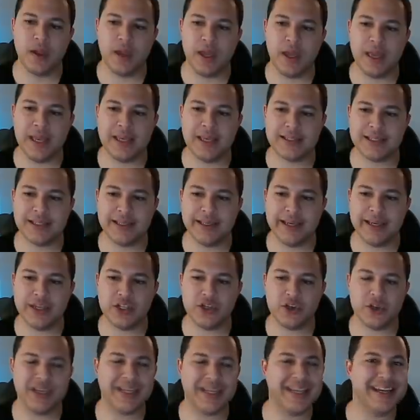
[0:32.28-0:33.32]
is to get
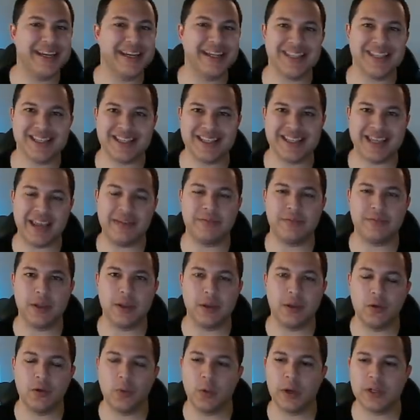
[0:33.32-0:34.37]
your king to safety.
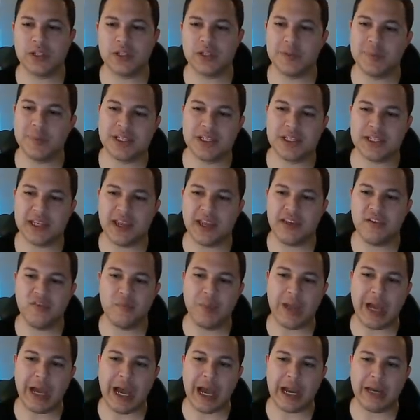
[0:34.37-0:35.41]
You want it to be safe
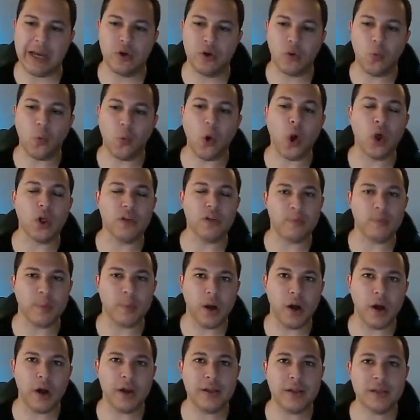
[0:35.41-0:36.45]
behind a wall of
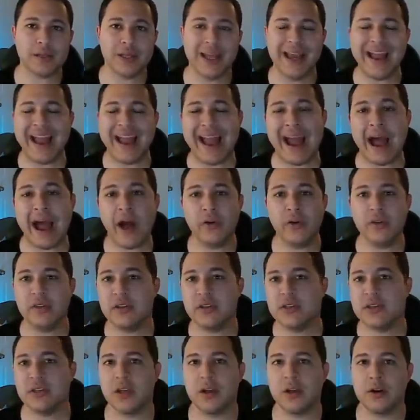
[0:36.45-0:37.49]
pawns, out of the
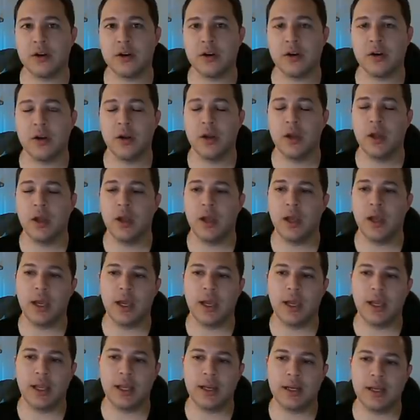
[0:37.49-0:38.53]
center,
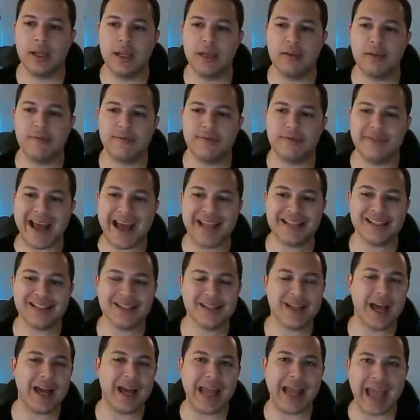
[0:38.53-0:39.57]
and if that's
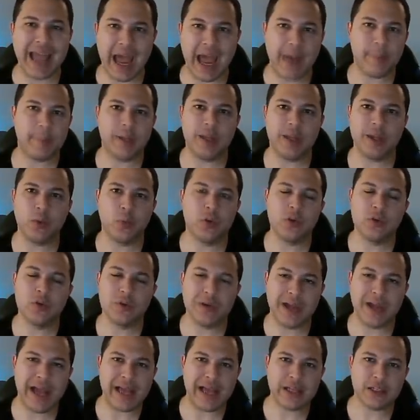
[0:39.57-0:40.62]
not happening when you
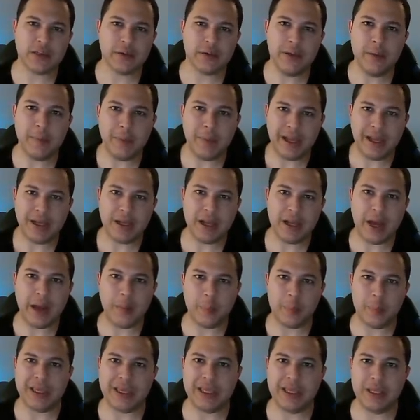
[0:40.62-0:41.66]
castle, it might
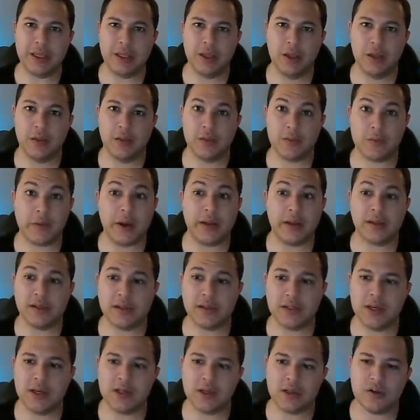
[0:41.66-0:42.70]
not be the right
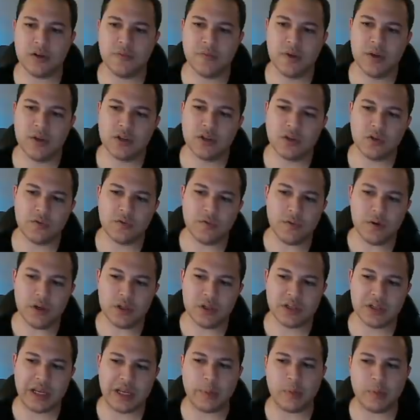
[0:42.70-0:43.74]
decision. So for
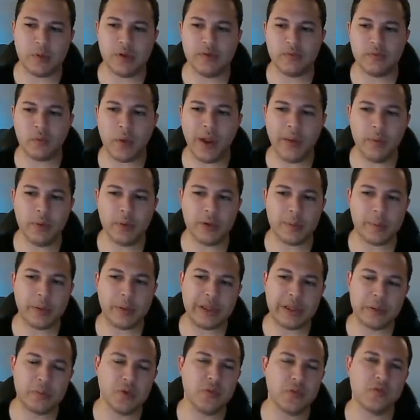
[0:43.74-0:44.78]
example, if white were to
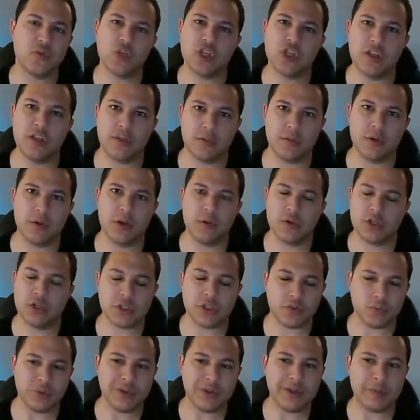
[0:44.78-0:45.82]
play the move g3, which
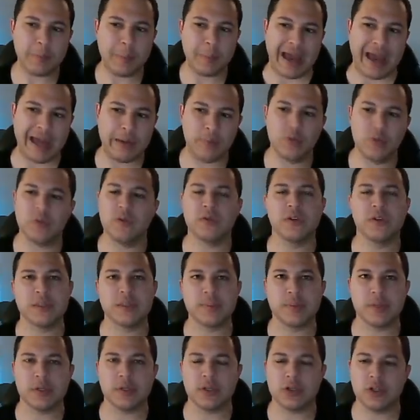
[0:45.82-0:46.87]
is a really bad move in this
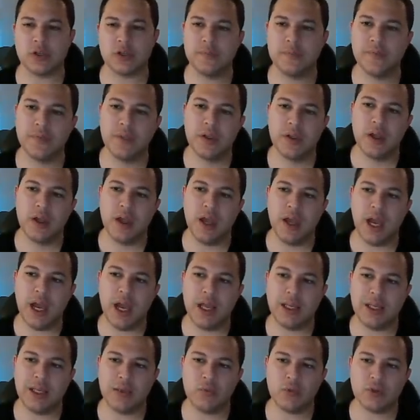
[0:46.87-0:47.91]
position,
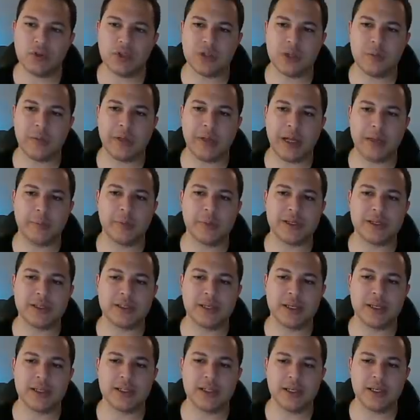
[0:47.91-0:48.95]
and then we'll say black plays
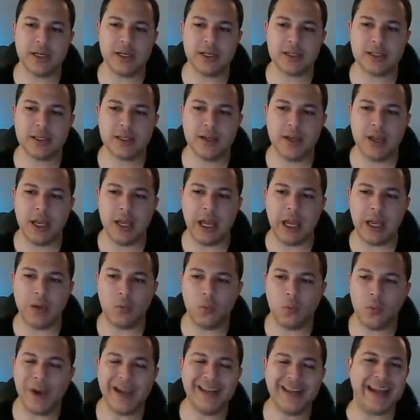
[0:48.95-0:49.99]
d6,
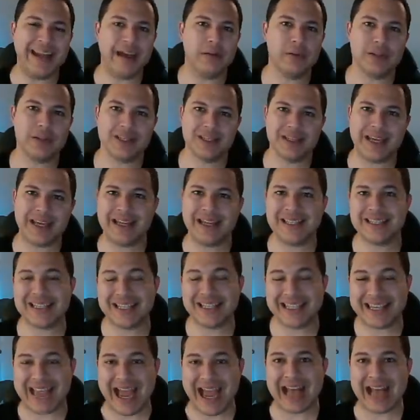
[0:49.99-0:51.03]
and white now decides to
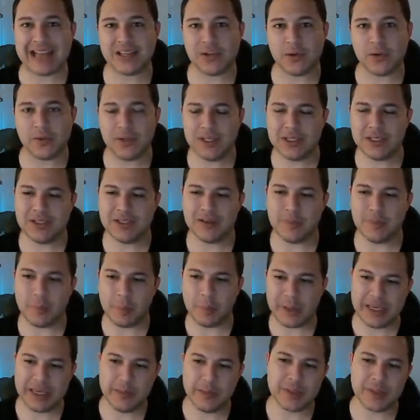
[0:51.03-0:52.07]
castle. This is a
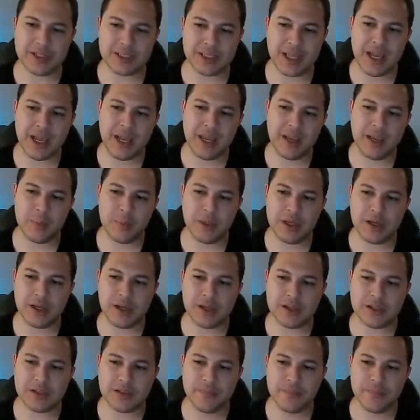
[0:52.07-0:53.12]
big mistake
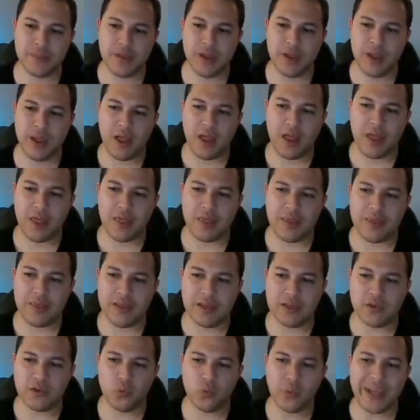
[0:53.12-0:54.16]
because
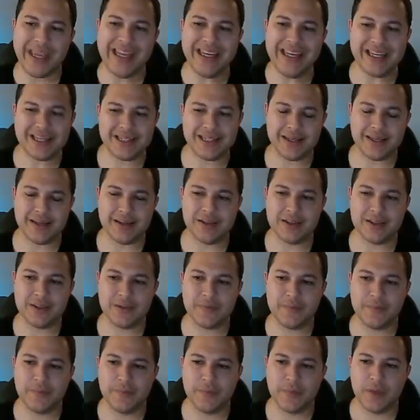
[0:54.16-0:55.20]
these weaknesses,
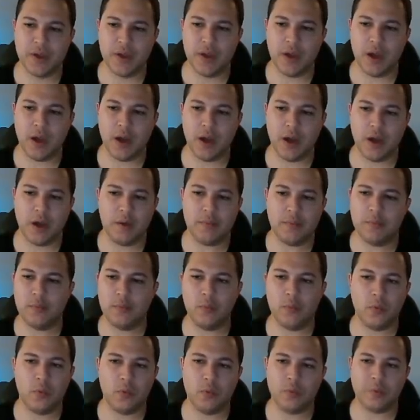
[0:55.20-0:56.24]
uh,
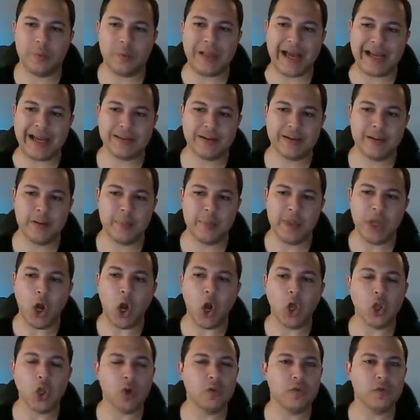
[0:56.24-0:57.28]
black's going to be
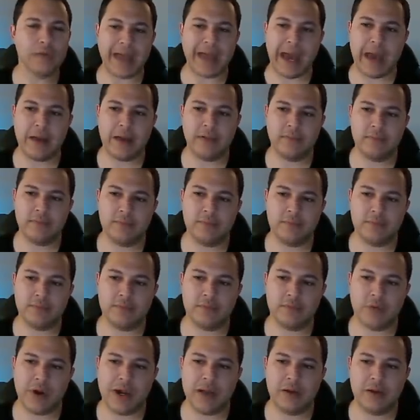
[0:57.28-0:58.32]
all over that
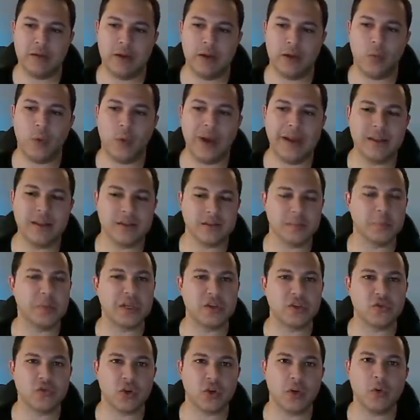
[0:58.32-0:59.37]
right? And white is in
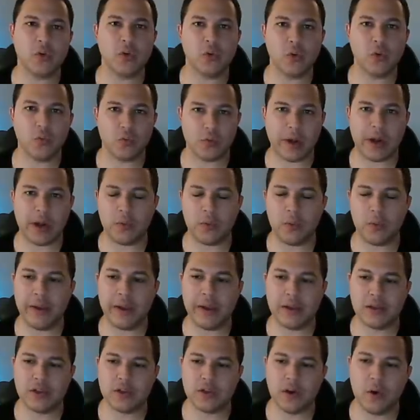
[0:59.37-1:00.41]
big trouble right
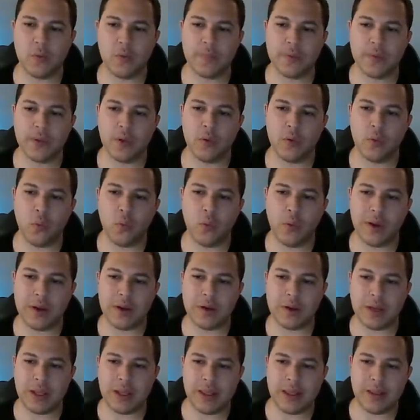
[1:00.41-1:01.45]
away. So
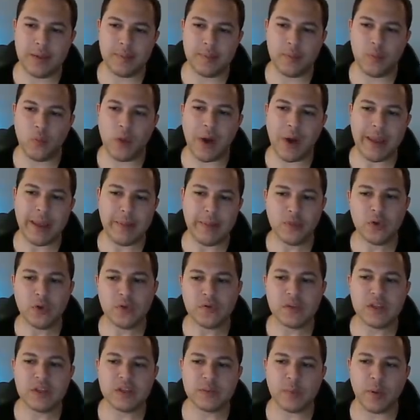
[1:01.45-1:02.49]
when white
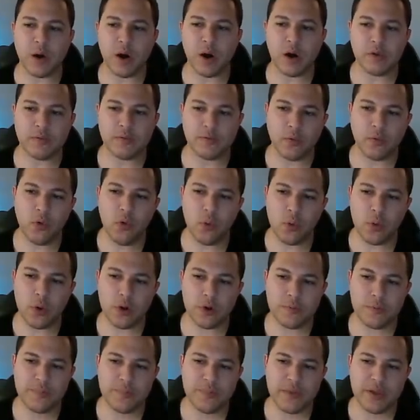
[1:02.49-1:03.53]
moved this pawn
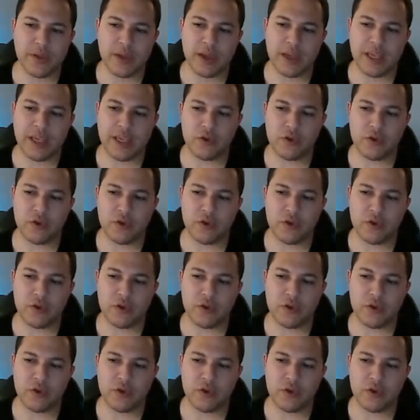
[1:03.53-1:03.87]
forward, it